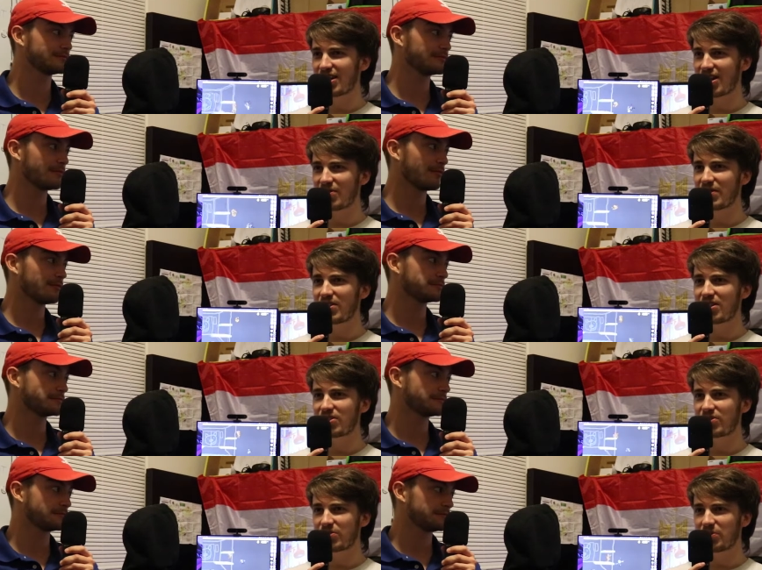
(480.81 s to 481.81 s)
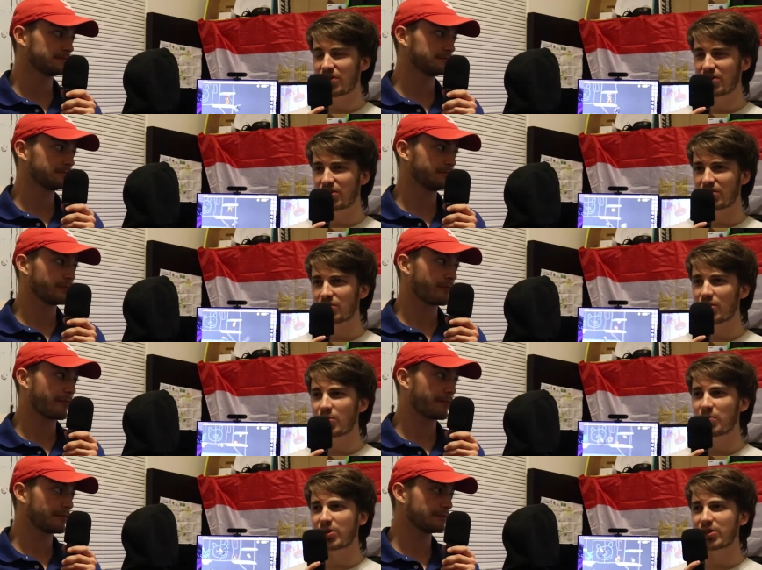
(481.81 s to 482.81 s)
Speaker 1: And I feel like with the
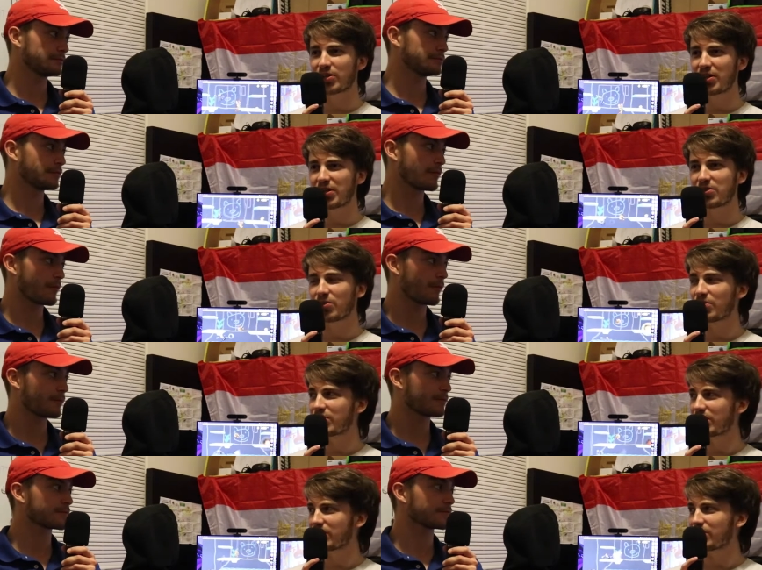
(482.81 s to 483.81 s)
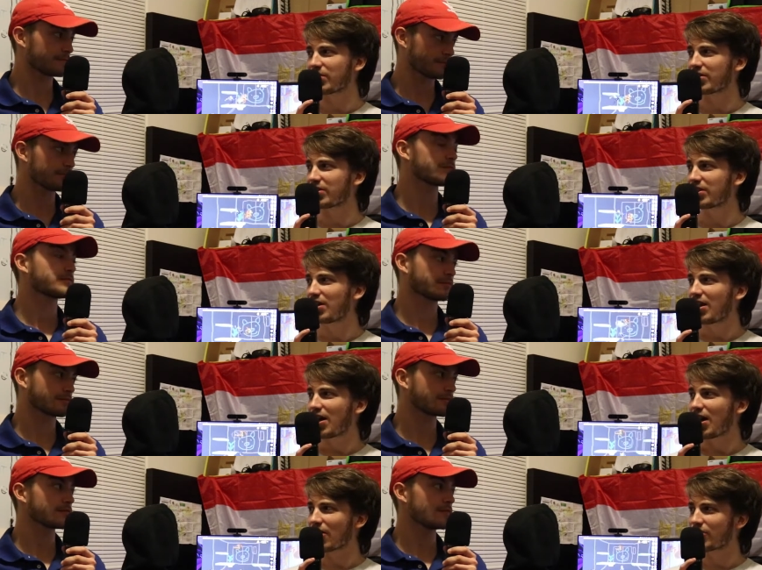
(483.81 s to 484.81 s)
Fillmore you're like closer to the
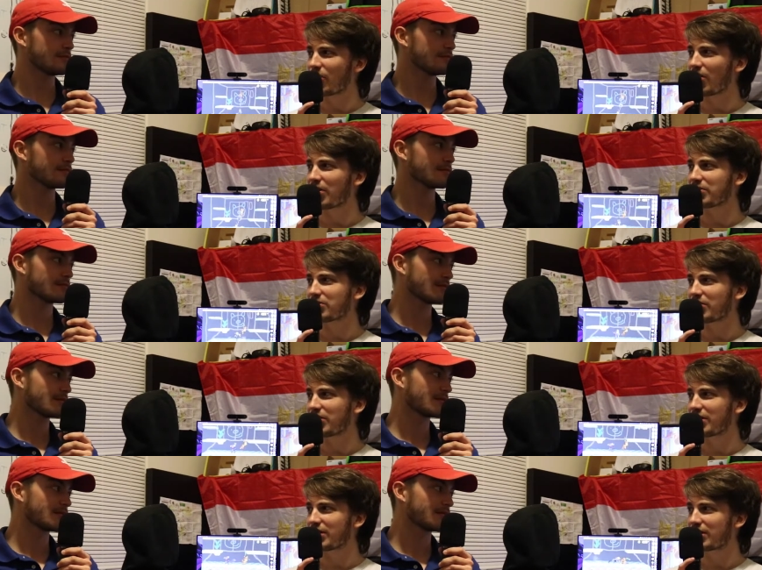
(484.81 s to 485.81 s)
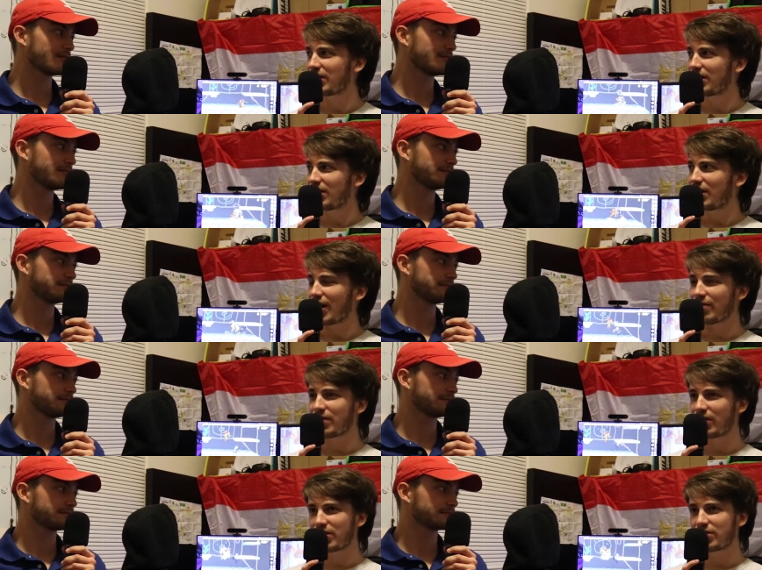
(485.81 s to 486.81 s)
actual artist. So, like, and I
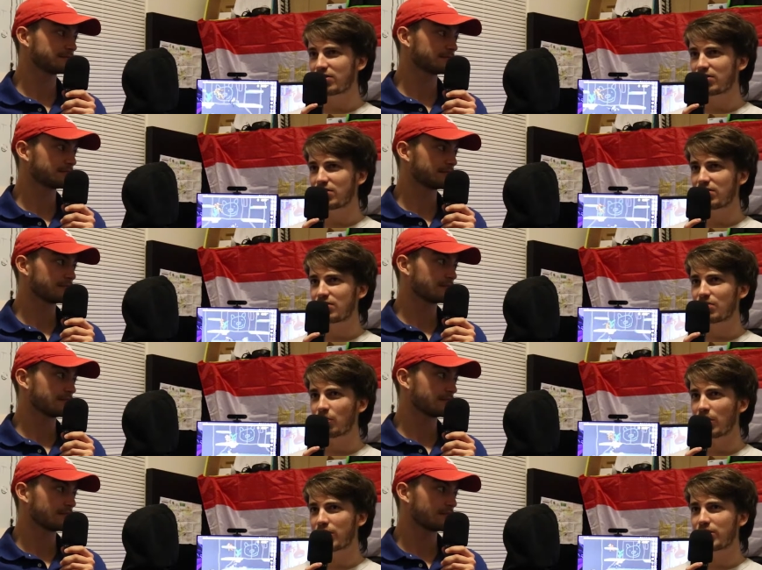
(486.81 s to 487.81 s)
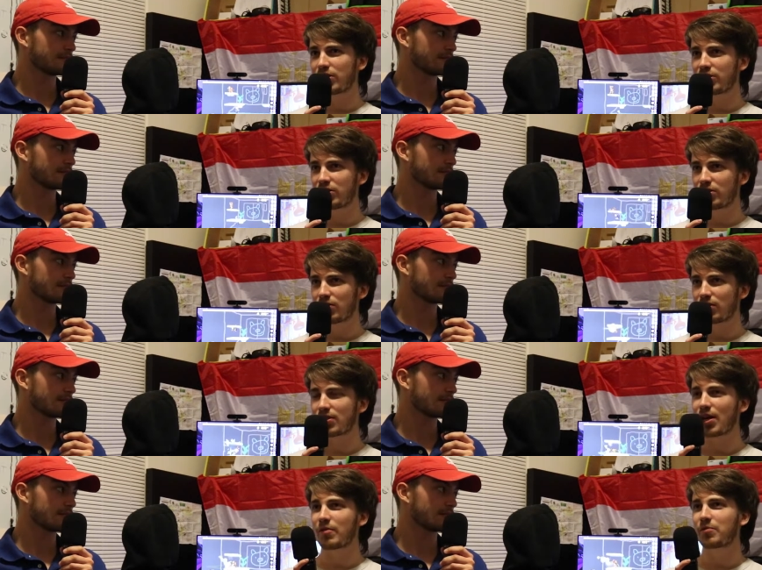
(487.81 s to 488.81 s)
feel like where the
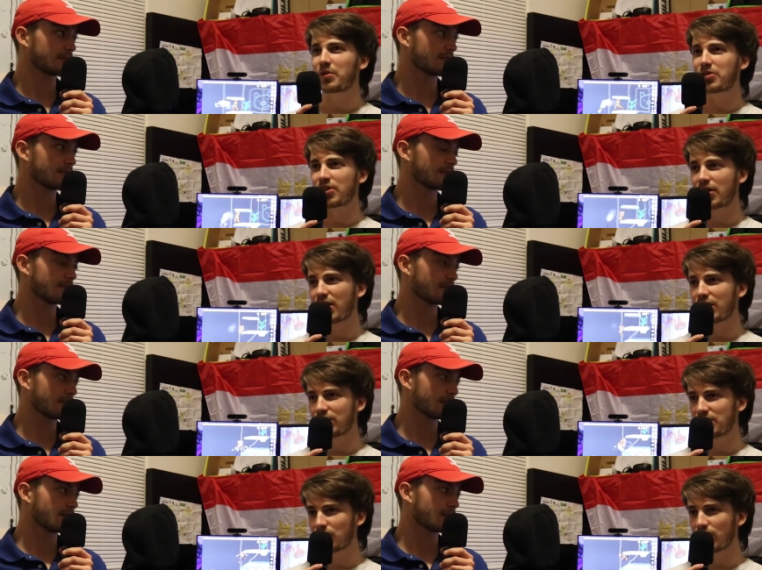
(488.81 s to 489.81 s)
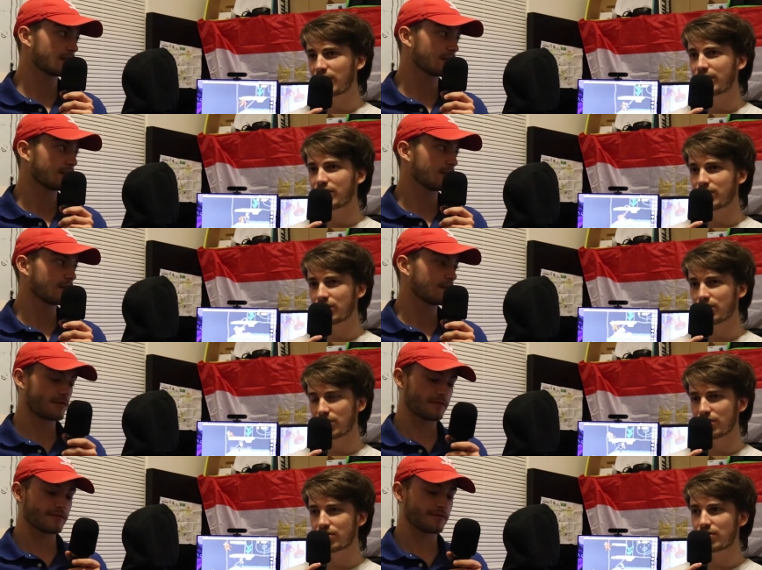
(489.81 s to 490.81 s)
type of music that we listen
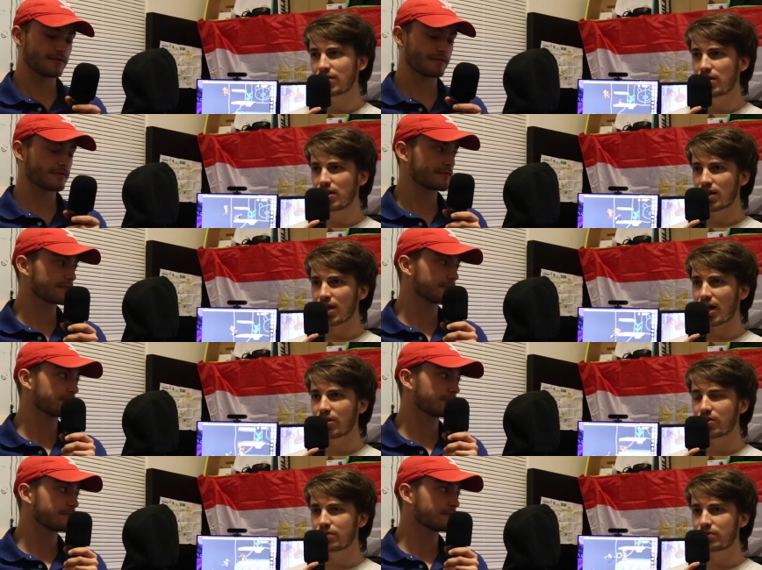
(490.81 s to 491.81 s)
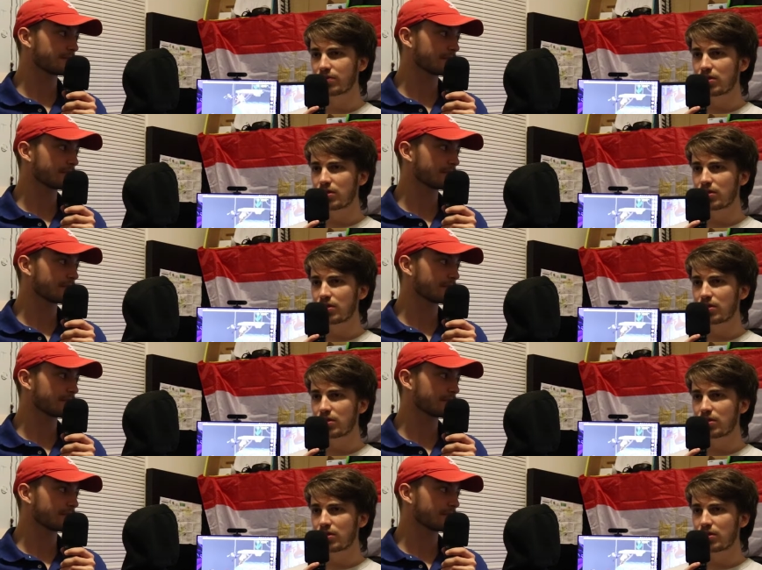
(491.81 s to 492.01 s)
to, it's kind of,